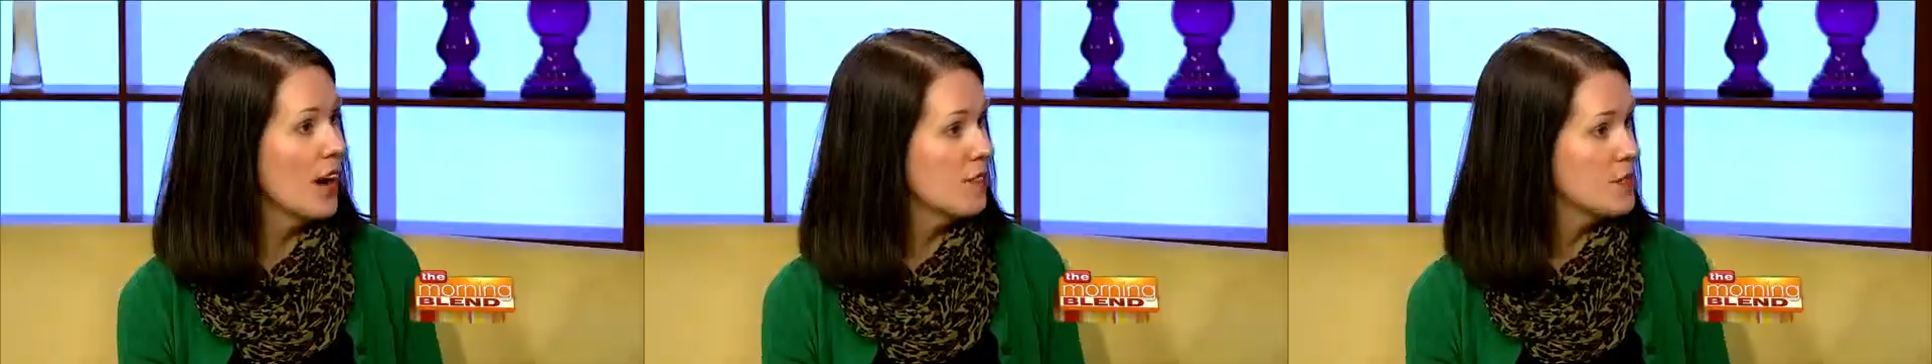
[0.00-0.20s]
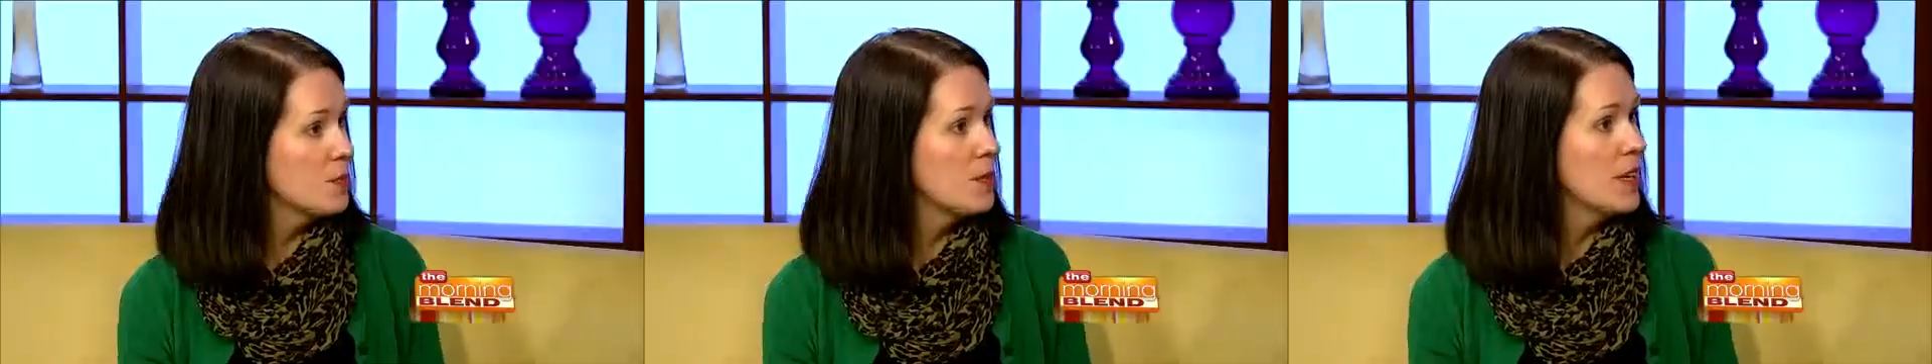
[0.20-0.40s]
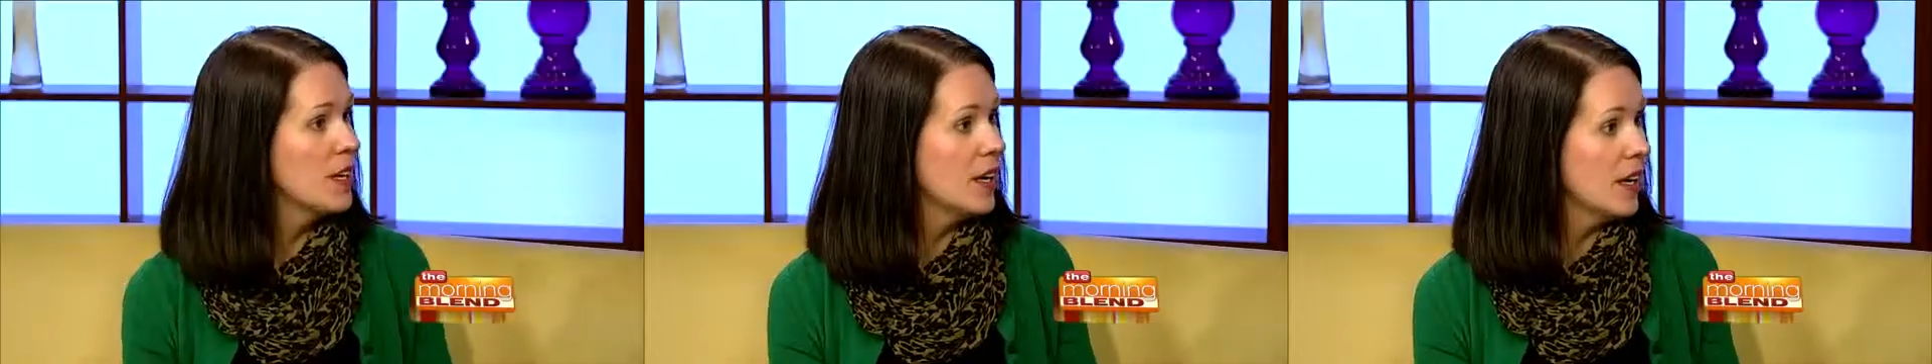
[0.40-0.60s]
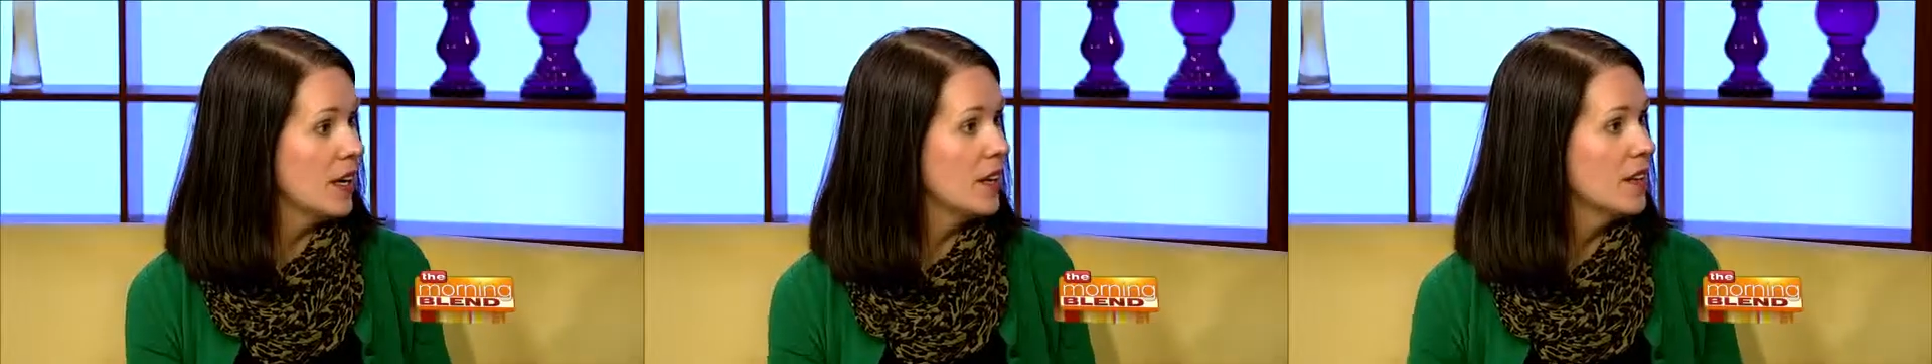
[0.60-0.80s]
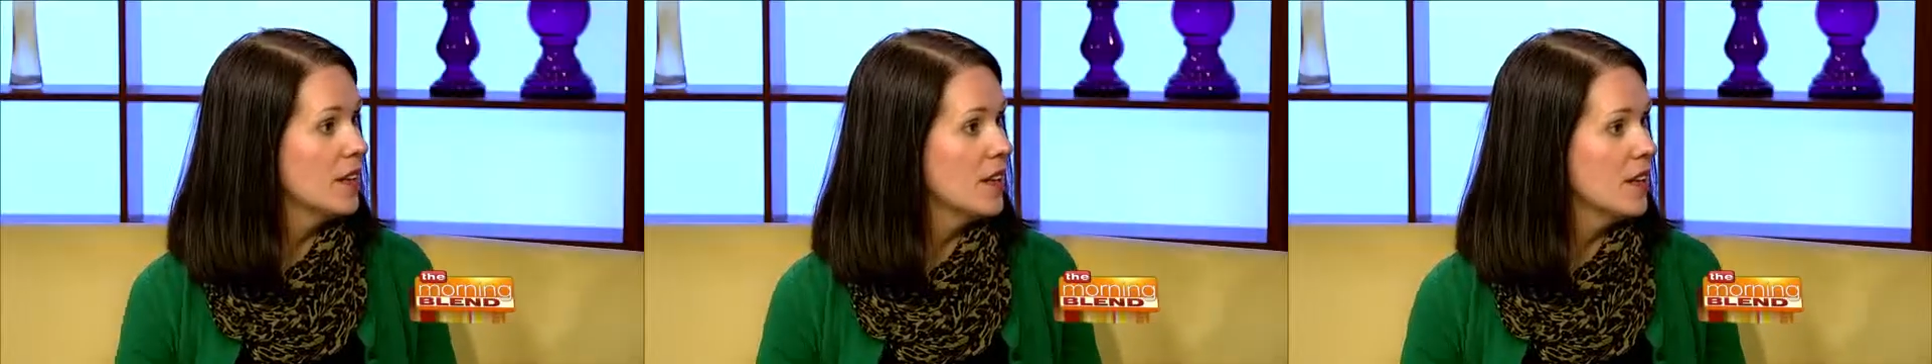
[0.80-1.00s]
have to be
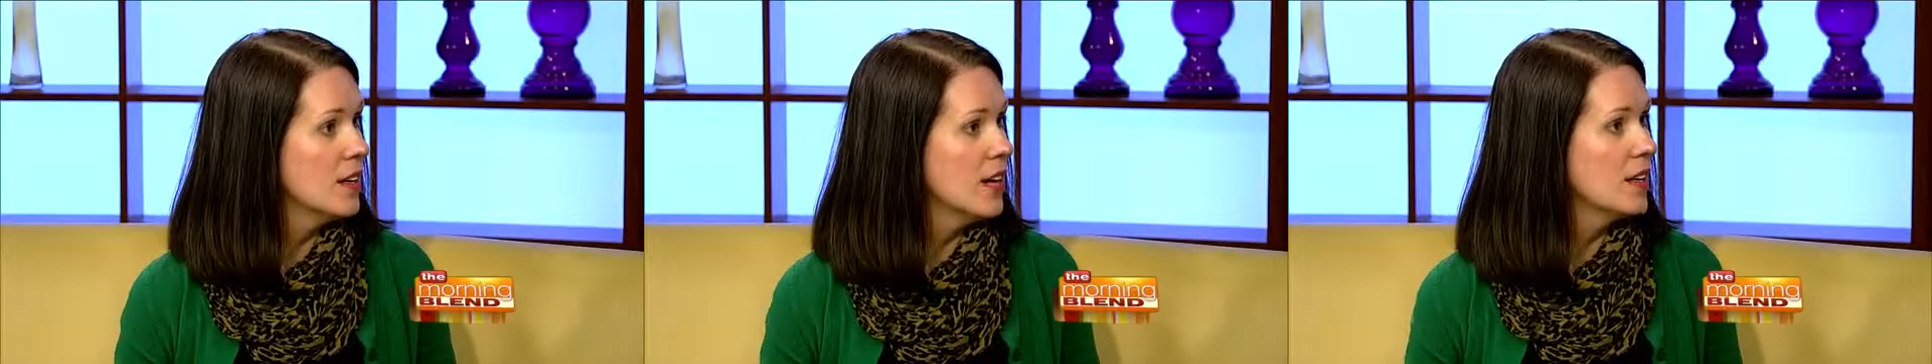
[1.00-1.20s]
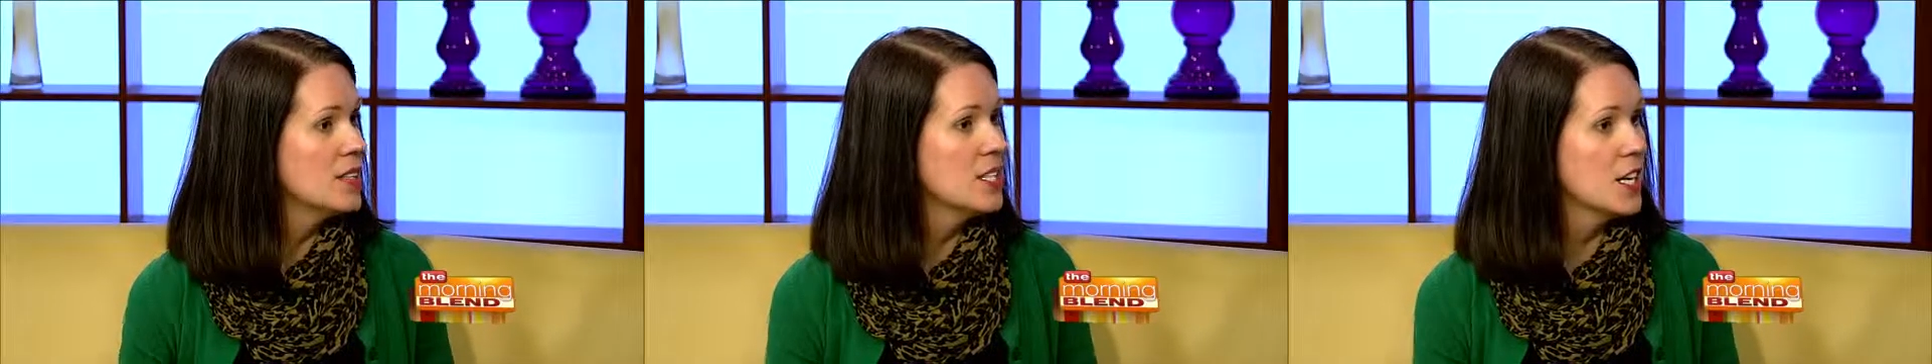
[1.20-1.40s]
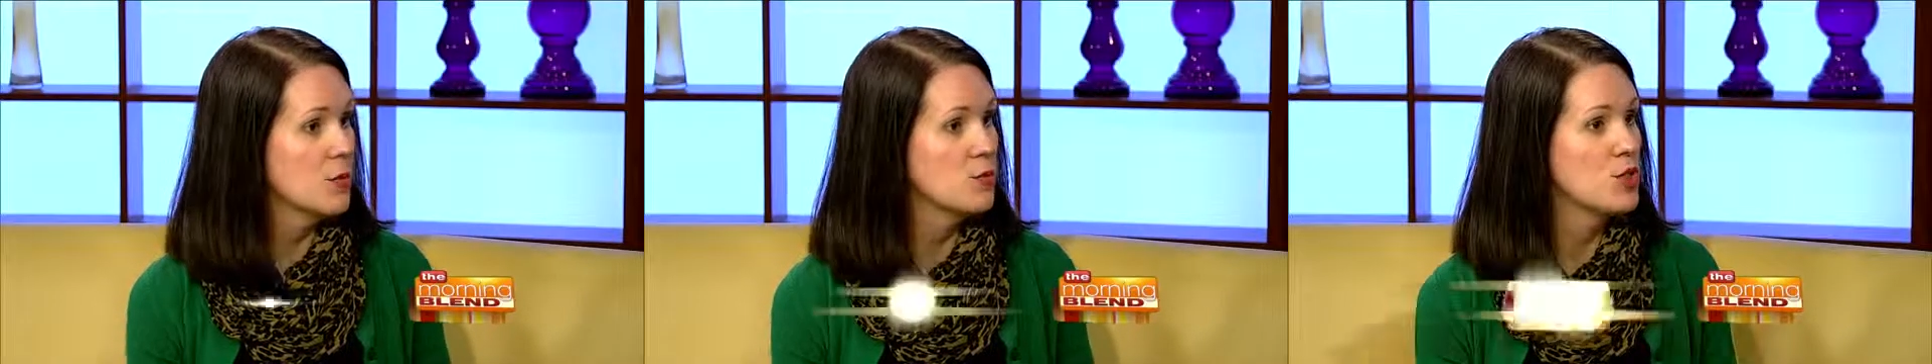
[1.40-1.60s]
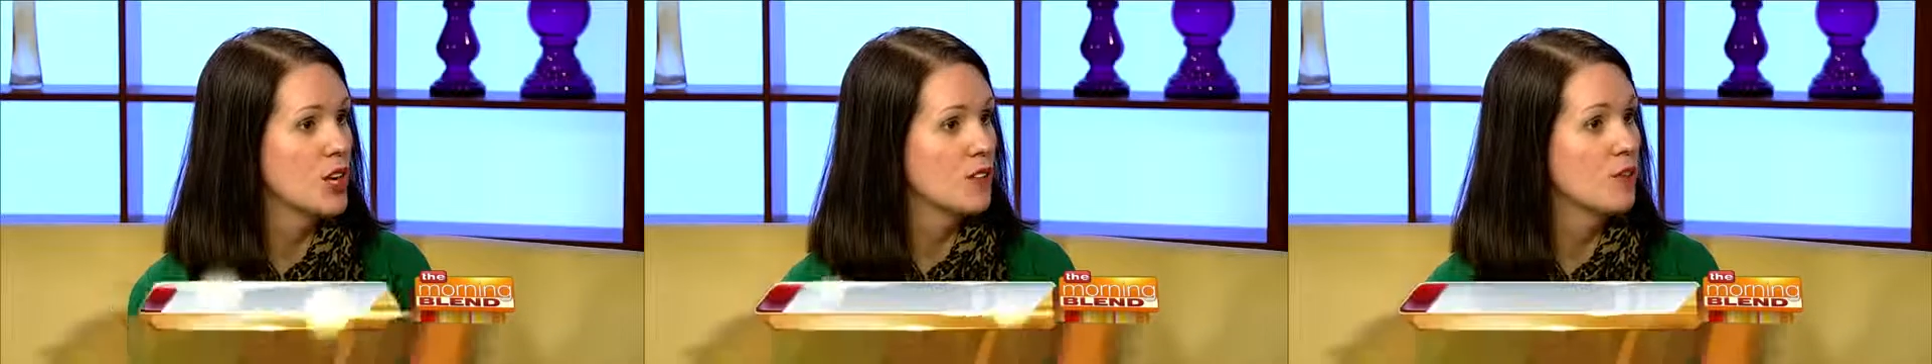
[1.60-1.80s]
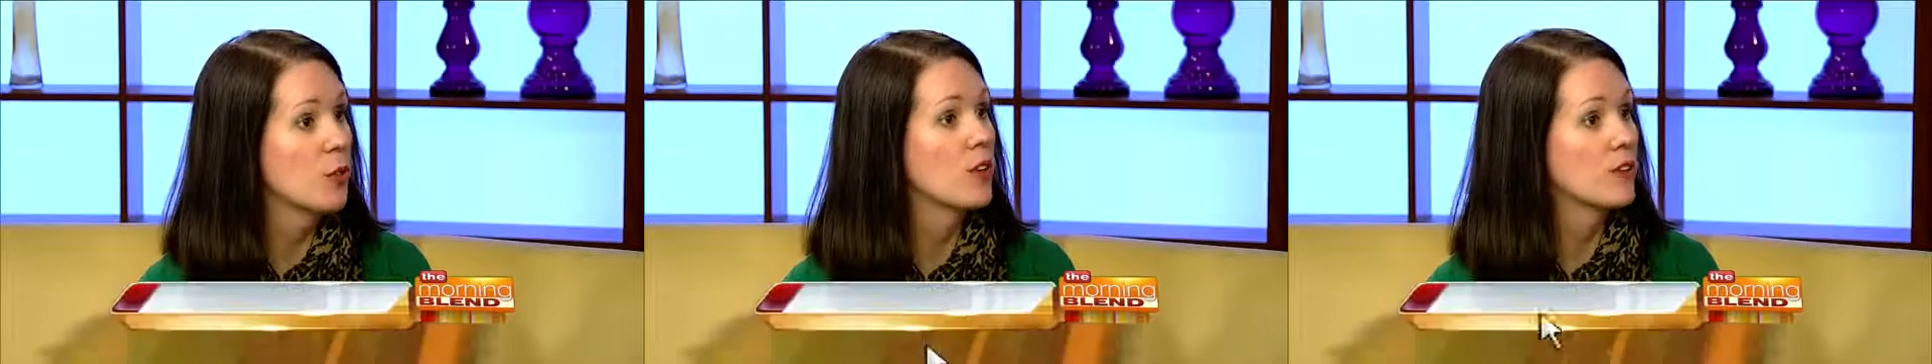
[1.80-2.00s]
in the
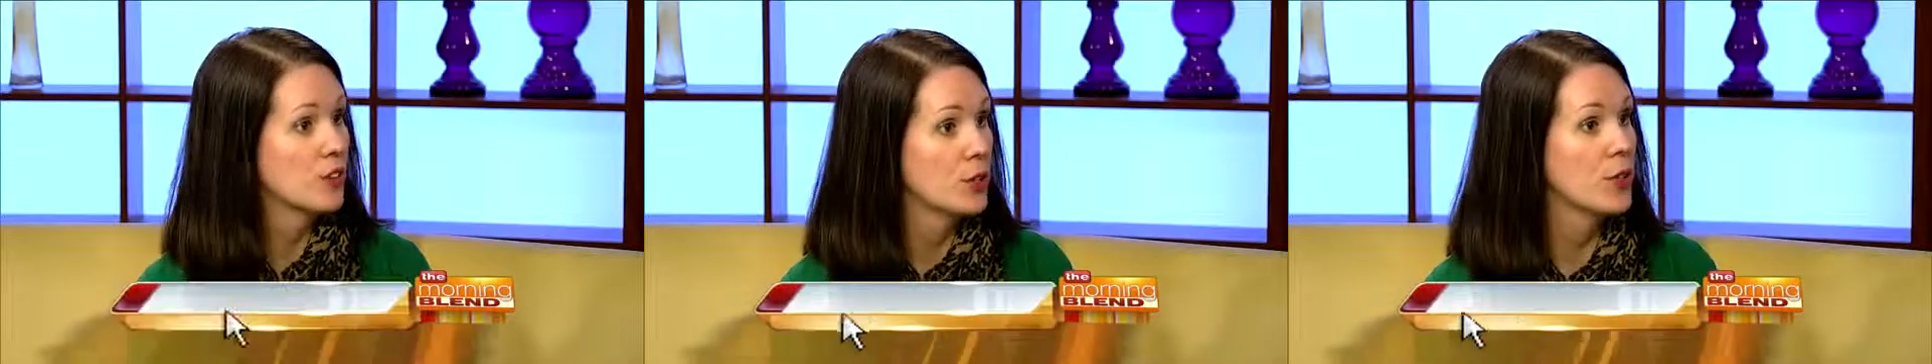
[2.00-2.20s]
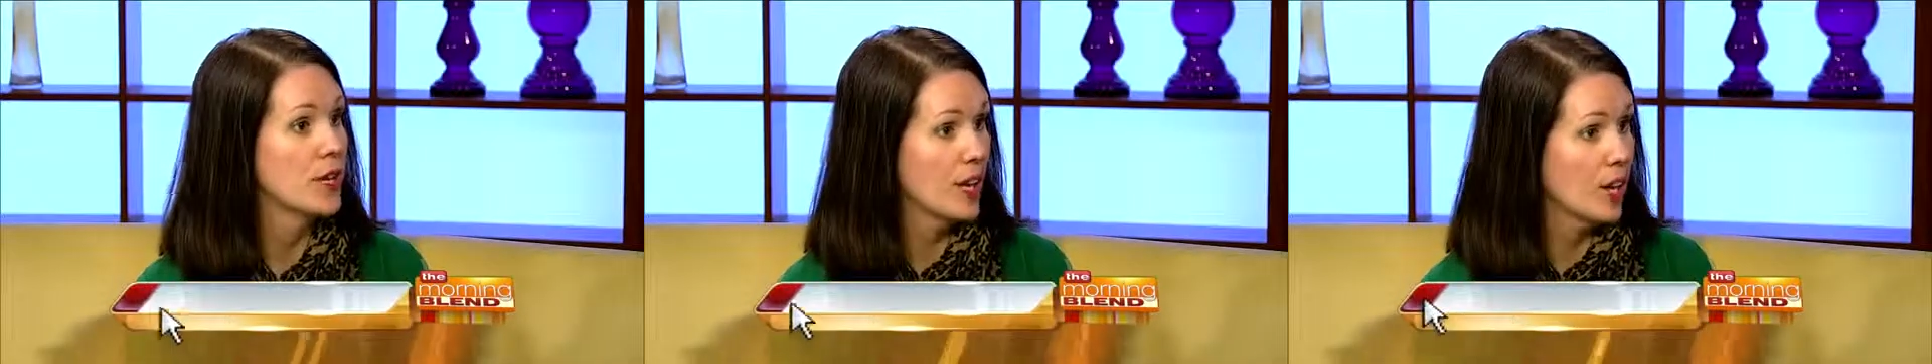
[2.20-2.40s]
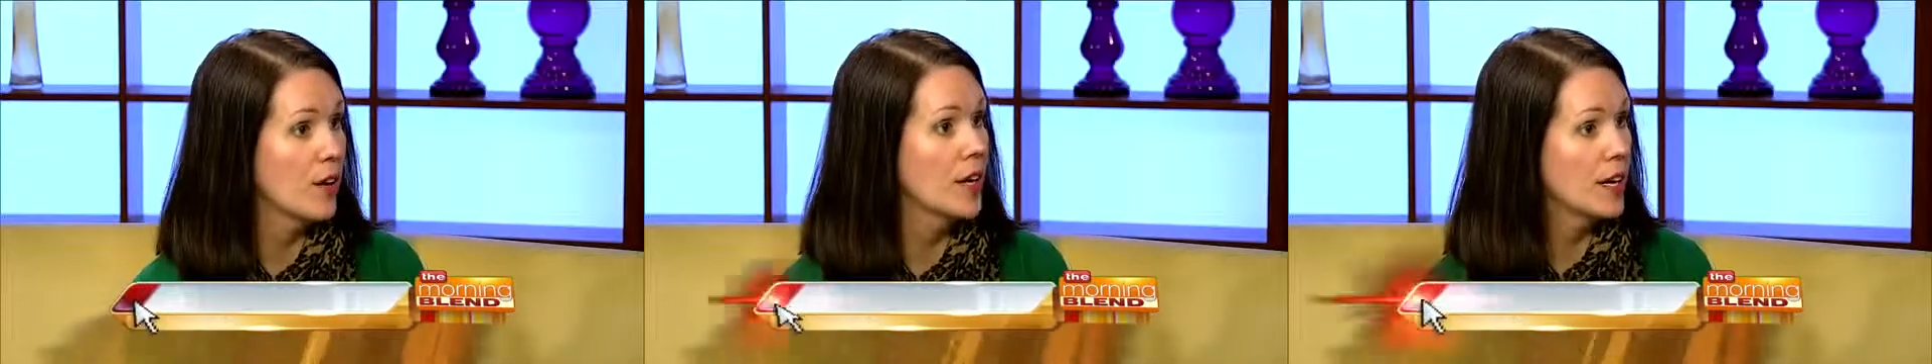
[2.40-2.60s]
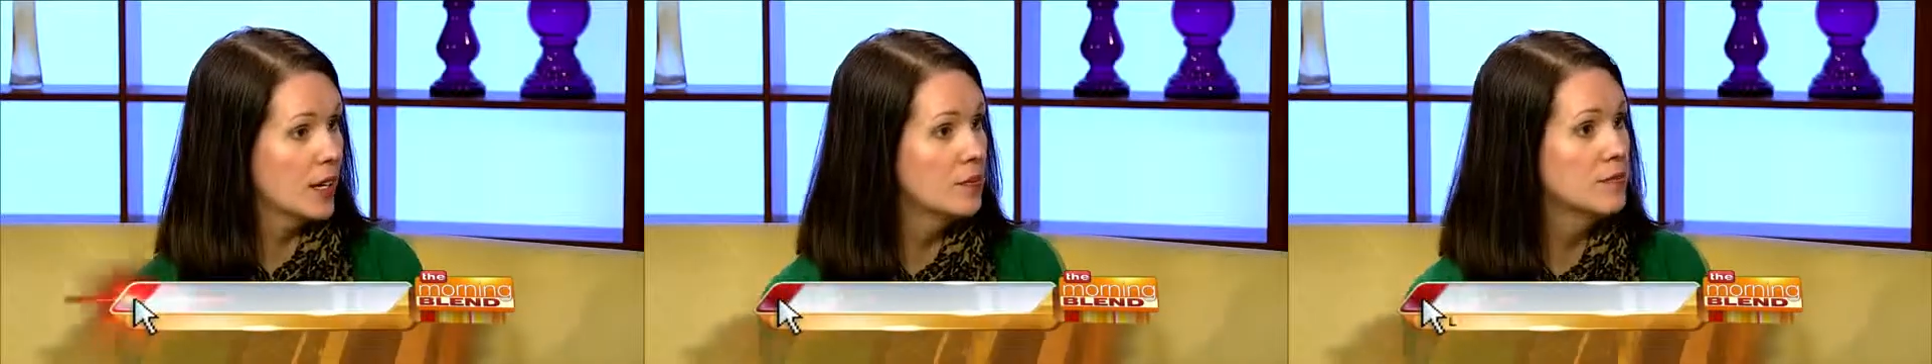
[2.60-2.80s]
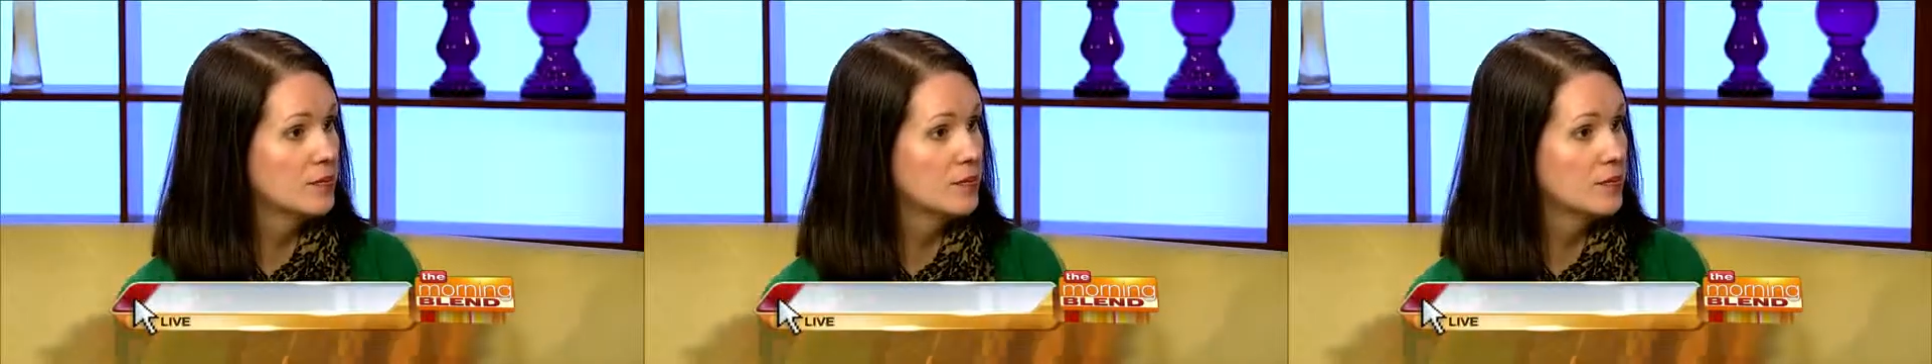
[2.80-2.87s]
TMJ4 viewing area.